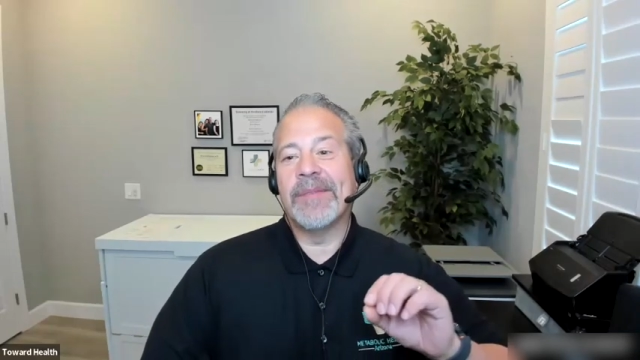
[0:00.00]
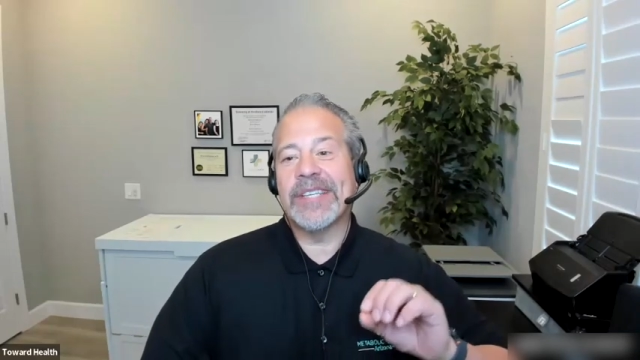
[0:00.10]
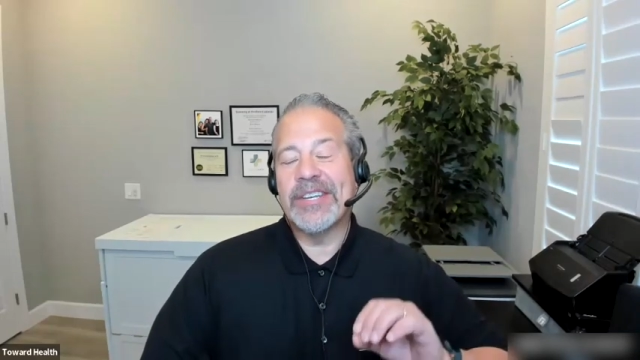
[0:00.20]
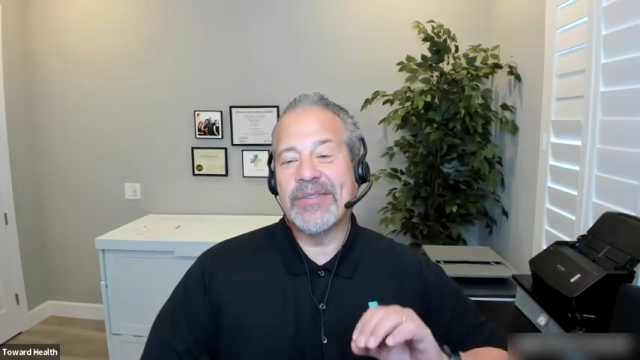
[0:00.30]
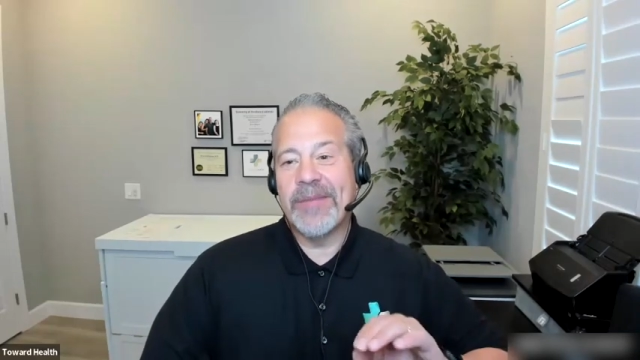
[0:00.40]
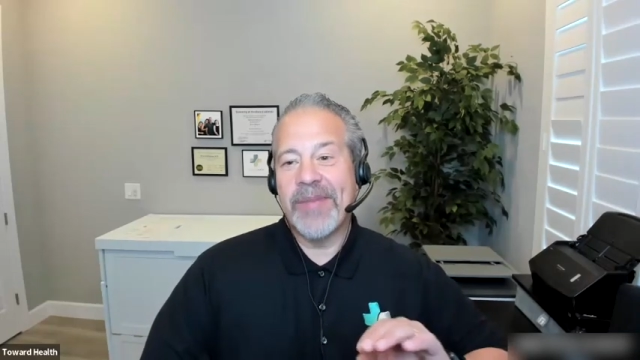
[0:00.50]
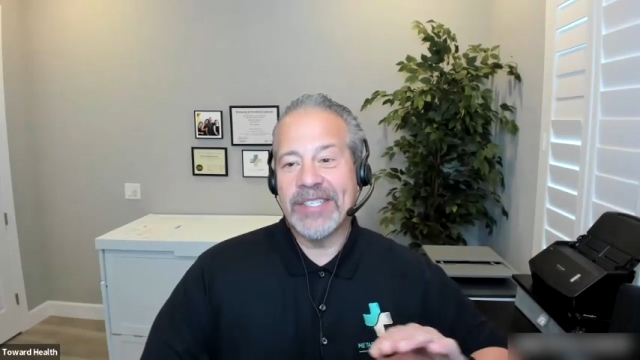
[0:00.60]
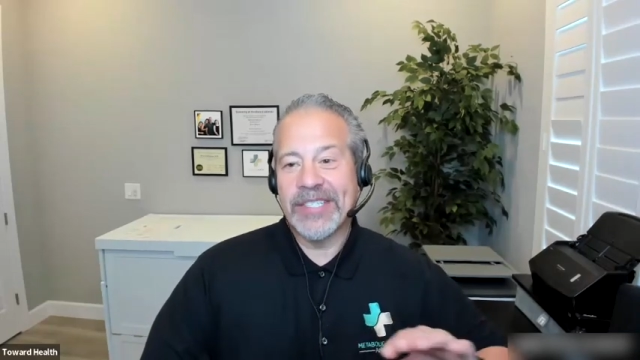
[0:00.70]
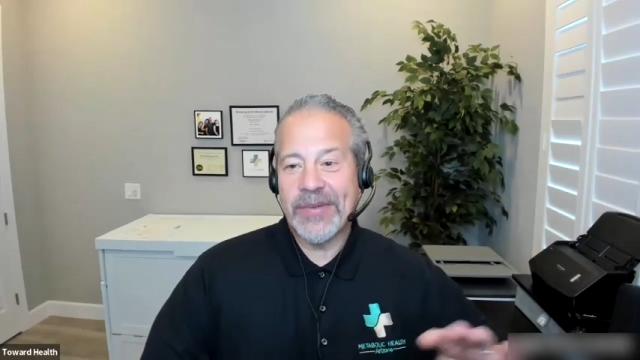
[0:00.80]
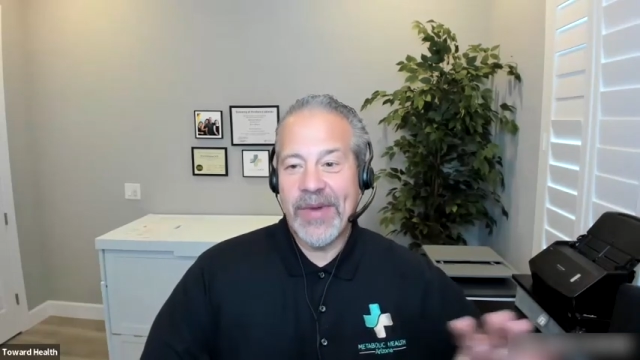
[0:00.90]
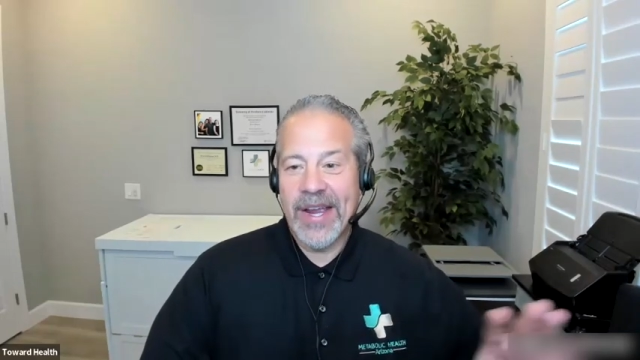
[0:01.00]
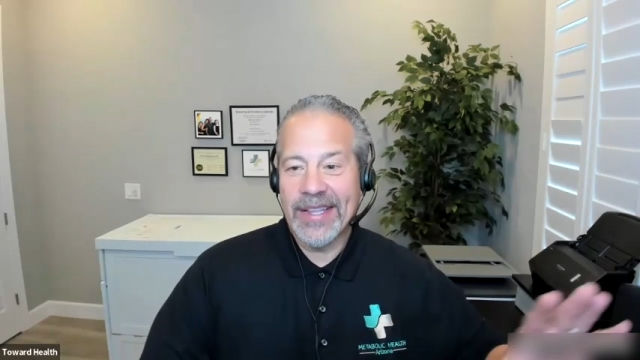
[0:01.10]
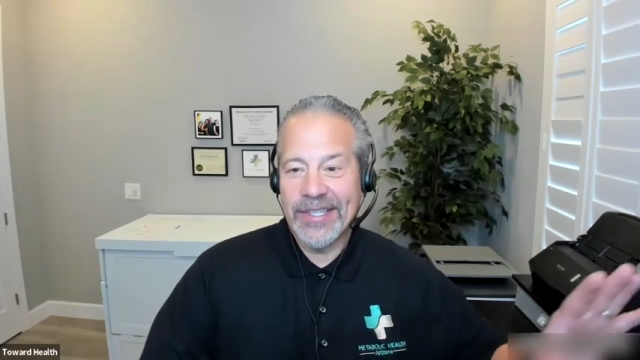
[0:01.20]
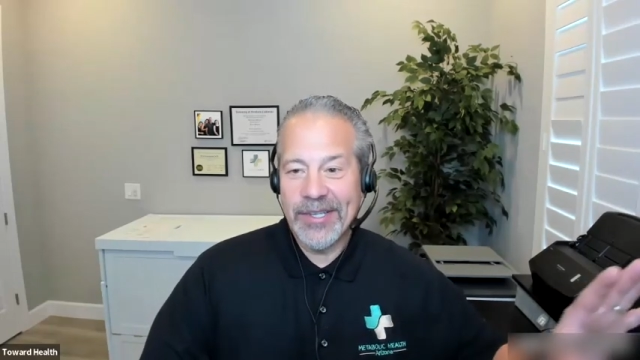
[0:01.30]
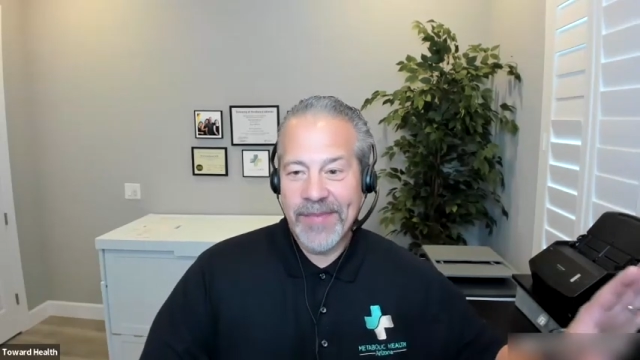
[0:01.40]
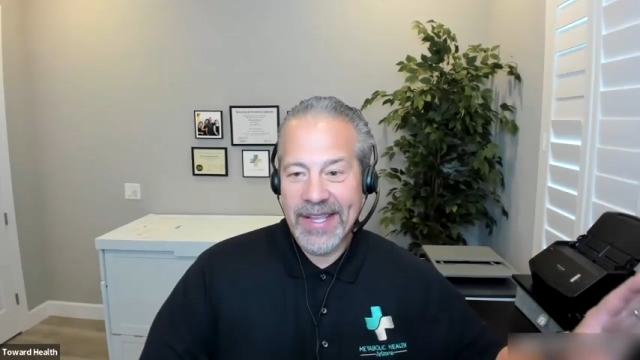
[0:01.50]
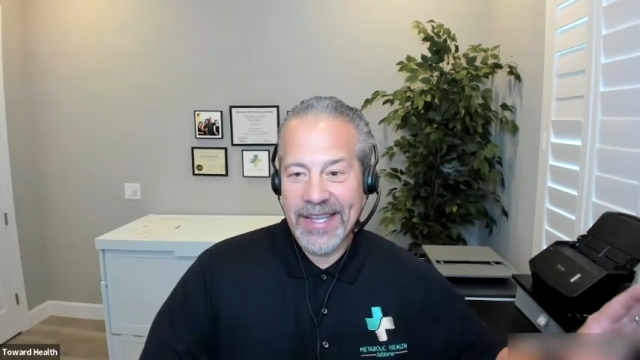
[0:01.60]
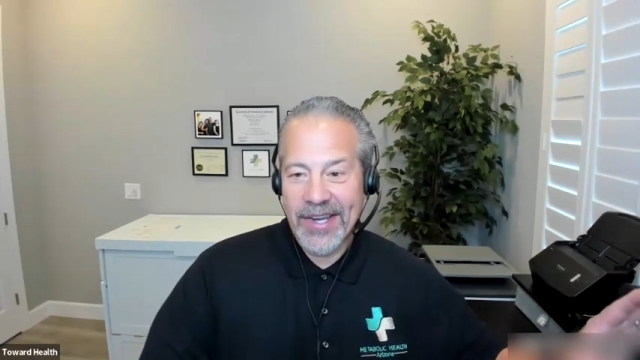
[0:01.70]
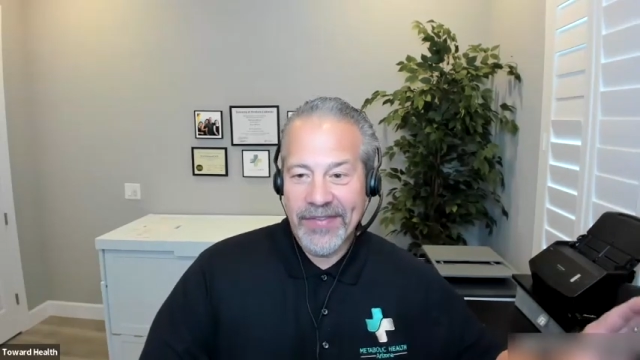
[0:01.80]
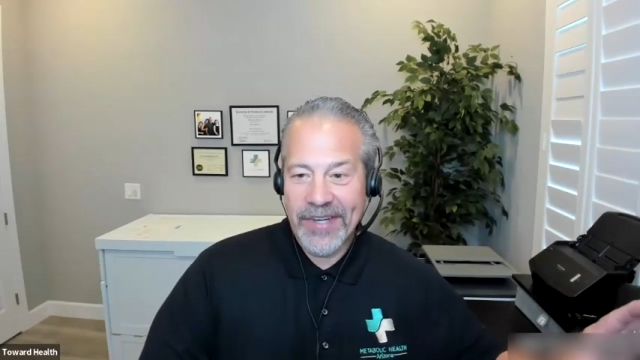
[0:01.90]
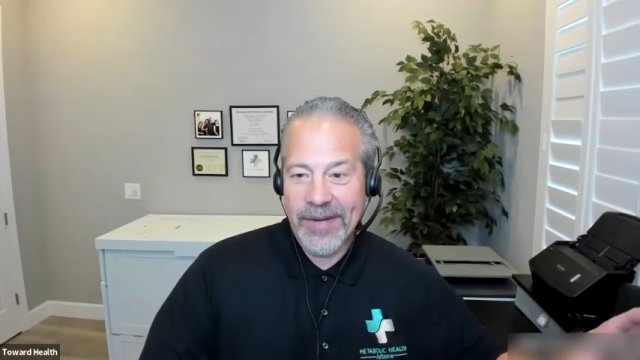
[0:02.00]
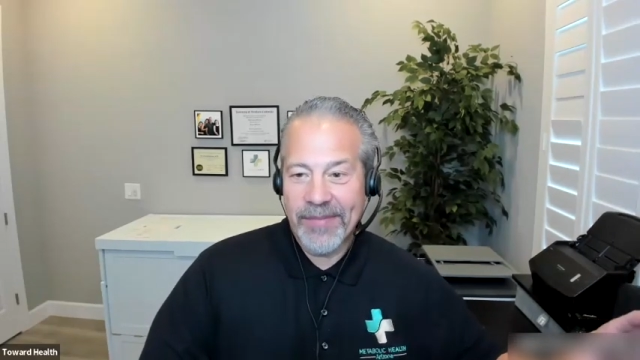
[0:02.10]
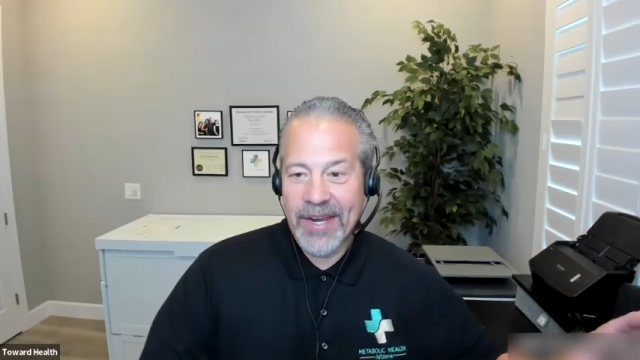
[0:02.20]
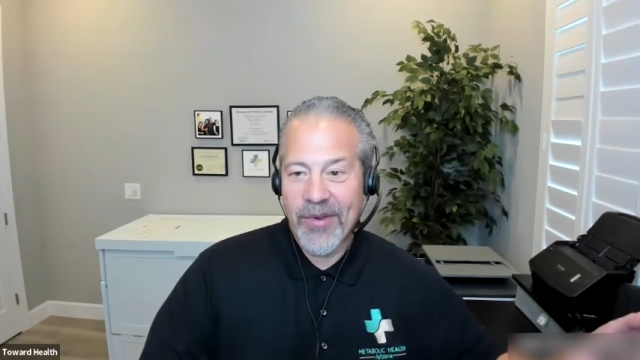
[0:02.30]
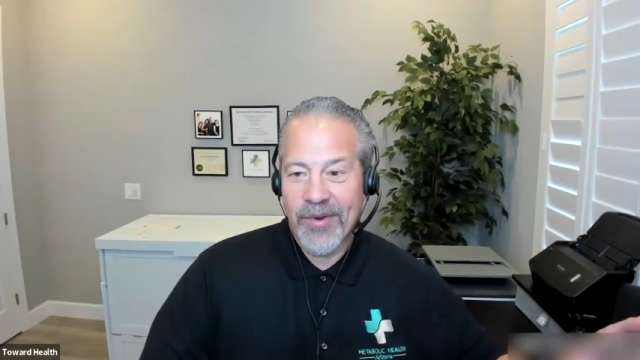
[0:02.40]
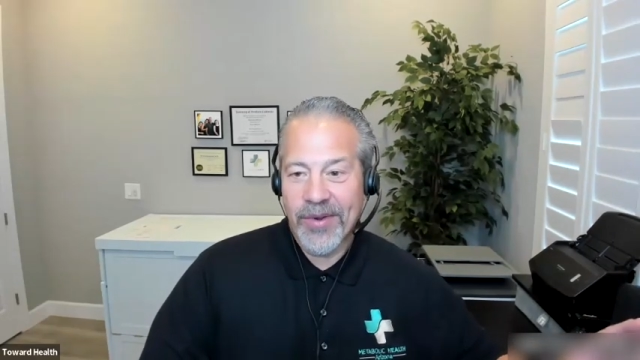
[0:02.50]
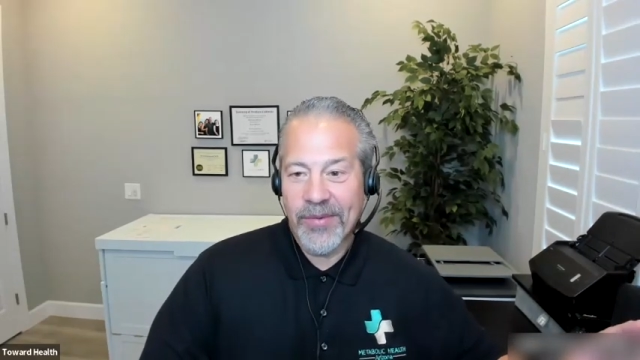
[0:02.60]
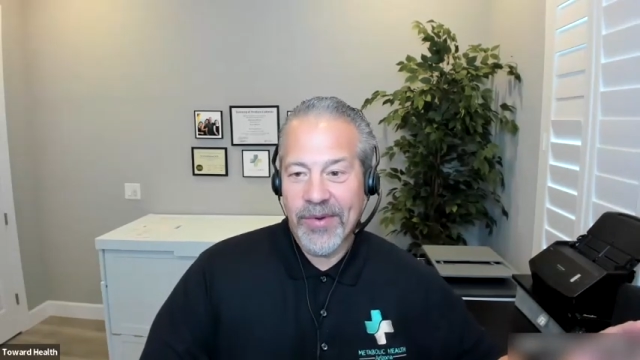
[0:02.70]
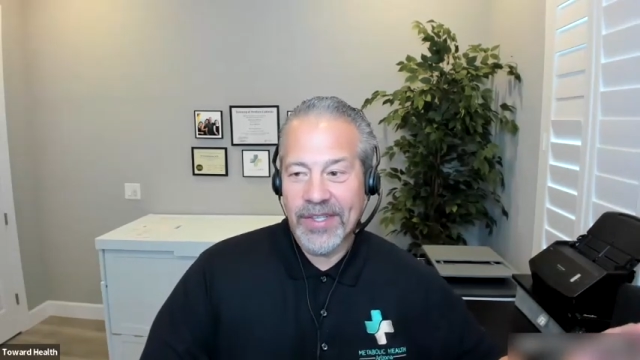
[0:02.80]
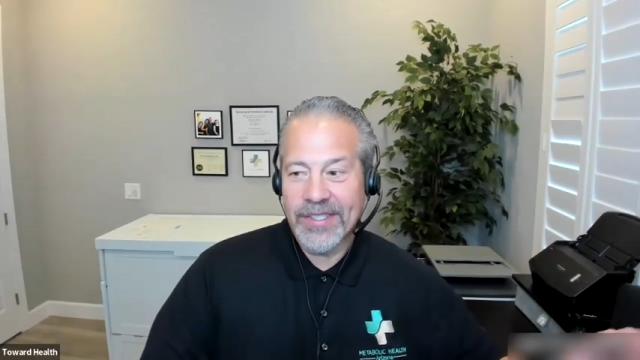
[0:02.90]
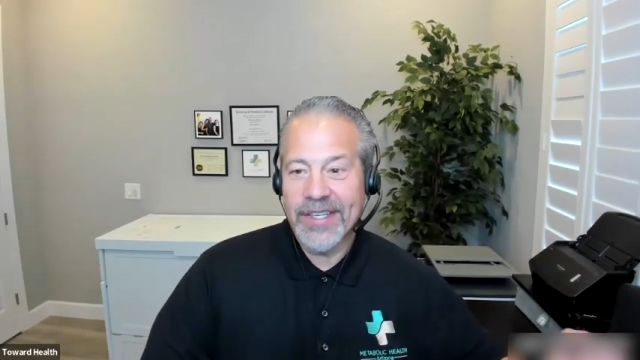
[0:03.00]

just going to treat patients quietly and do my thing over here in my corner of the world,